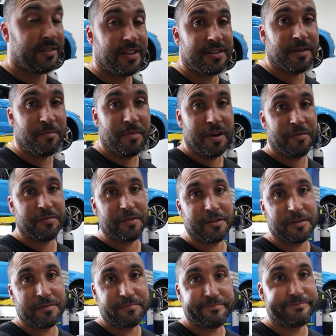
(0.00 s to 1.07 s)
Get the
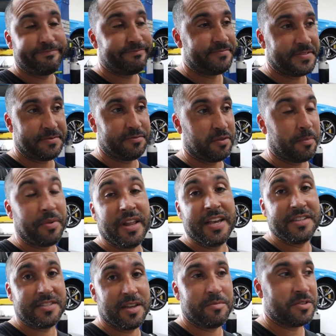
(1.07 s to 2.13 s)
muffler
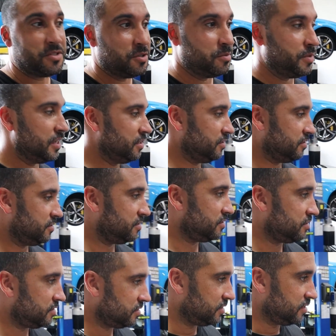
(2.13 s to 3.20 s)
replaced, I'm assuming.
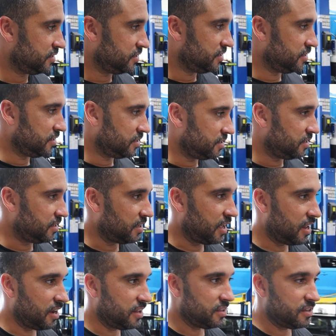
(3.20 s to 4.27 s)

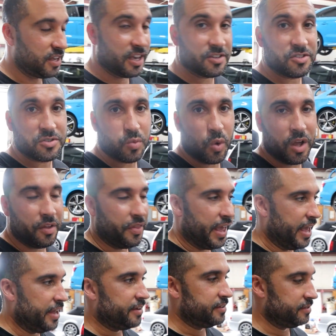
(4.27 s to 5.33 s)
Uh, you can't just weld
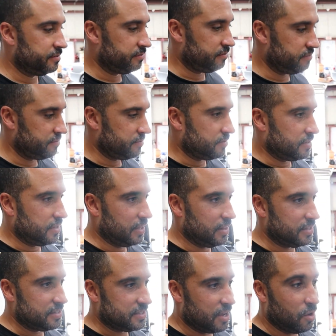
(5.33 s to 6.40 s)
that. At
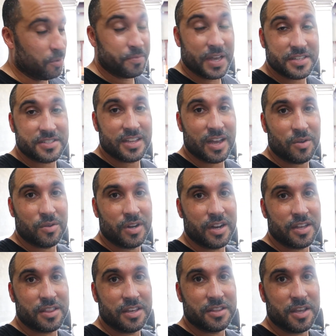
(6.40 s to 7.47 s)
least I hope that's not what
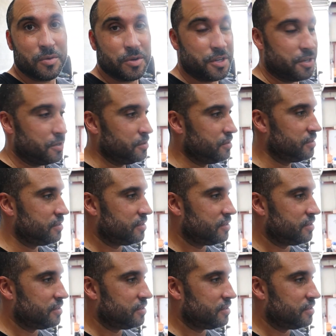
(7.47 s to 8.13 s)
I think they would do.